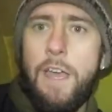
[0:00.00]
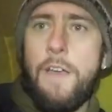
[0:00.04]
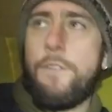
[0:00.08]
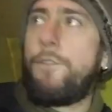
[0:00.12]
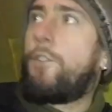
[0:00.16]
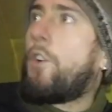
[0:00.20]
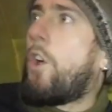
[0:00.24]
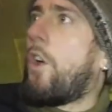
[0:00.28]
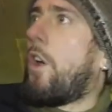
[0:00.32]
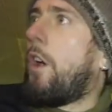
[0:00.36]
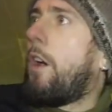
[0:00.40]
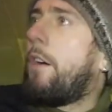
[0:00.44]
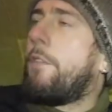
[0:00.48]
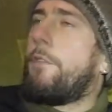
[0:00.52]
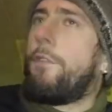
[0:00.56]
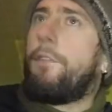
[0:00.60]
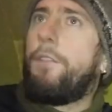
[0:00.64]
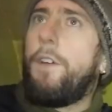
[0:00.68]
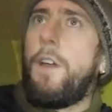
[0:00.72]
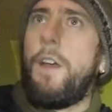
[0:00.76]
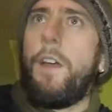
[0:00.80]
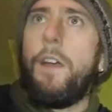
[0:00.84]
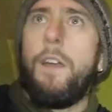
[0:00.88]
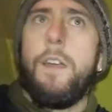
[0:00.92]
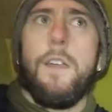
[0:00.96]
that I've got.
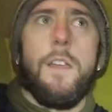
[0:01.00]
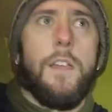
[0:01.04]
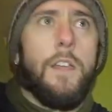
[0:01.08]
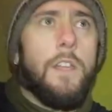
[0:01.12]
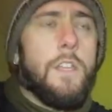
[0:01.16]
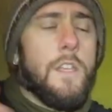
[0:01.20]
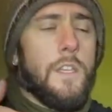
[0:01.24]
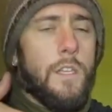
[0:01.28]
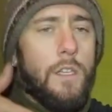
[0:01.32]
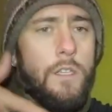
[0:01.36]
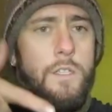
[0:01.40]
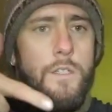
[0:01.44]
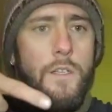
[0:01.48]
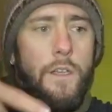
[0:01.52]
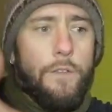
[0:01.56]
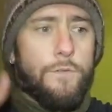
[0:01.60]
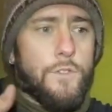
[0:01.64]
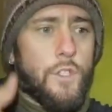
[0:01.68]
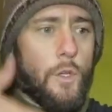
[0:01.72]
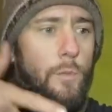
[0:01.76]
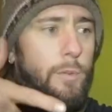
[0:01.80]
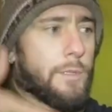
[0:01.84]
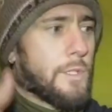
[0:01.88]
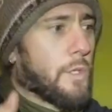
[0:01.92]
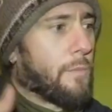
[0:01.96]
I've uh, I've
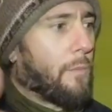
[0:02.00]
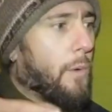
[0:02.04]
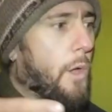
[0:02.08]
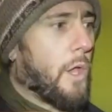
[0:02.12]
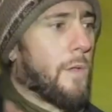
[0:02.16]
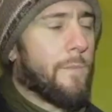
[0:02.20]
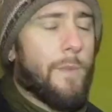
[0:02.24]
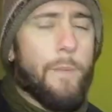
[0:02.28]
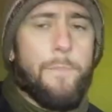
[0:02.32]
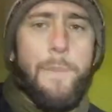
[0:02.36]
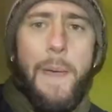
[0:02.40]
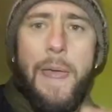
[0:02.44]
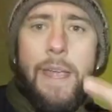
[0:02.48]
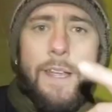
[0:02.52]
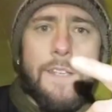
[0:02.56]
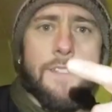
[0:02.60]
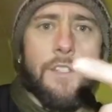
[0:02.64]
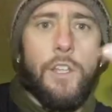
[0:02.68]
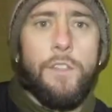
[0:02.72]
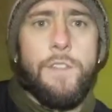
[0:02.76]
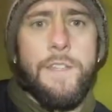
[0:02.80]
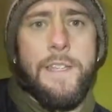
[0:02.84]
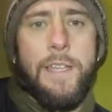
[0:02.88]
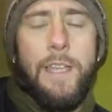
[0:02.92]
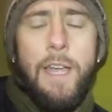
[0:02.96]
doubled up all my
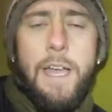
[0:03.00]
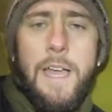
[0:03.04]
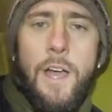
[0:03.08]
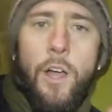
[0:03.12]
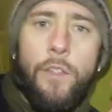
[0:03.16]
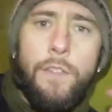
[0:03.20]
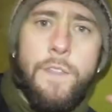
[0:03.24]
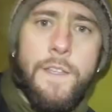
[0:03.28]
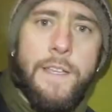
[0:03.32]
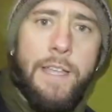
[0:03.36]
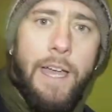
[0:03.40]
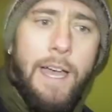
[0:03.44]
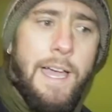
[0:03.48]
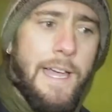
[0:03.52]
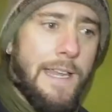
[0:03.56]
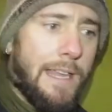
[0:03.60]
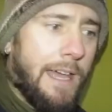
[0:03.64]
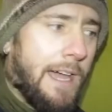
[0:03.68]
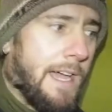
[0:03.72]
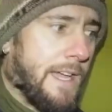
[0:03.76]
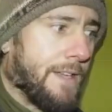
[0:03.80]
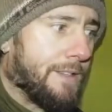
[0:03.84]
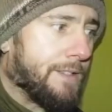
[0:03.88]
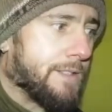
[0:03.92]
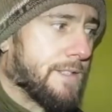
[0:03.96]
pegs on the on the guy
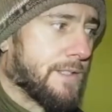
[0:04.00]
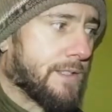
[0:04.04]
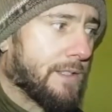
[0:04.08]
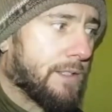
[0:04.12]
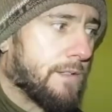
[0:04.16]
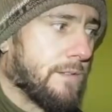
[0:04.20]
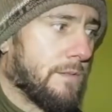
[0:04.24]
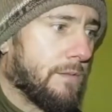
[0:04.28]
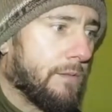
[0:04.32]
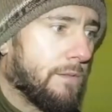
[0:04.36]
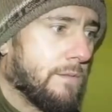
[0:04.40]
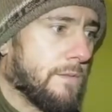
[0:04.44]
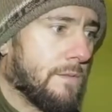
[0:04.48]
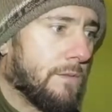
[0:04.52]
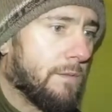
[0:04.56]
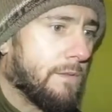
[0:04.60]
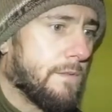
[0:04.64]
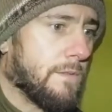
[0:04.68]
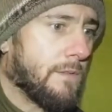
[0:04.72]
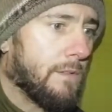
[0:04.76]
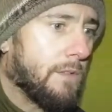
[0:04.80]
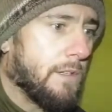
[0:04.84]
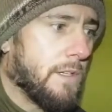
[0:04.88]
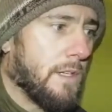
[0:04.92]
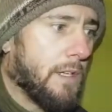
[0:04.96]
lines
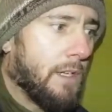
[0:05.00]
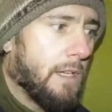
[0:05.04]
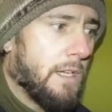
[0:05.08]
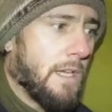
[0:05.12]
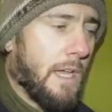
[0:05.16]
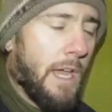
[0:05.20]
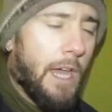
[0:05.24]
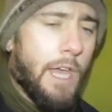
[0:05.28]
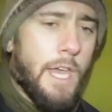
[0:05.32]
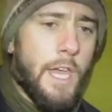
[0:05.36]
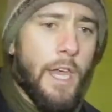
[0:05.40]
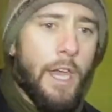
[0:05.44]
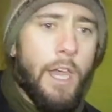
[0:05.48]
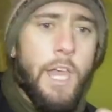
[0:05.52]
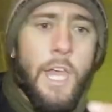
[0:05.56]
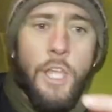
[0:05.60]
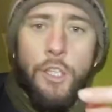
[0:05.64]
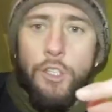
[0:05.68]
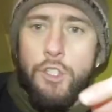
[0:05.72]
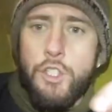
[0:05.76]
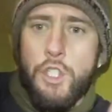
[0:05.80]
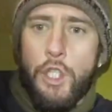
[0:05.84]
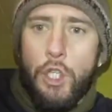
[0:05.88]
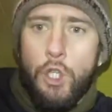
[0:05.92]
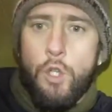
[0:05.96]
uh,
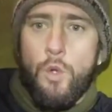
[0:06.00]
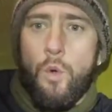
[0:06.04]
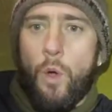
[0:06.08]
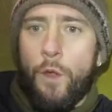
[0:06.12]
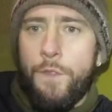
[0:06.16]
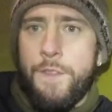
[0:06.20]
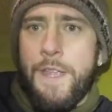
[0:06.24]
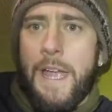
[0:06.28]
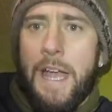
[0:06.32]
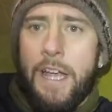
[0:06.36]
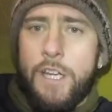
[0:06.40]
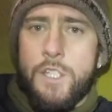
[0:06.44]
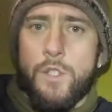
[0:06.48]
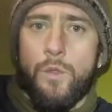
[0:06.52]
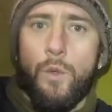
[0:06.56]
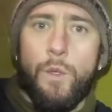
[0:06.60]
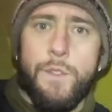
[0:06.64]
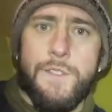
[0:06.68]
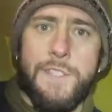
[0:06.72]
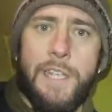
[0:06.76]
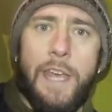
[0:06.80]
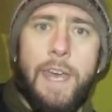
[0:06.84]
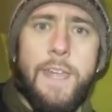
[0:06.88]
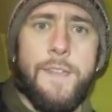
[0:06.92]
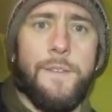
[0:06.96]
and two on the actual
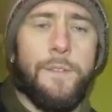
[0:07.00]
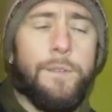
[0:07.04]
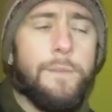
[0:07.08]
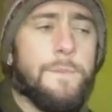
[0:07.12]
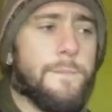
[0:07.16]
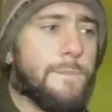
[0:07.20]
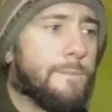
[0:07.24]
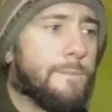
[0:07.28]
tent.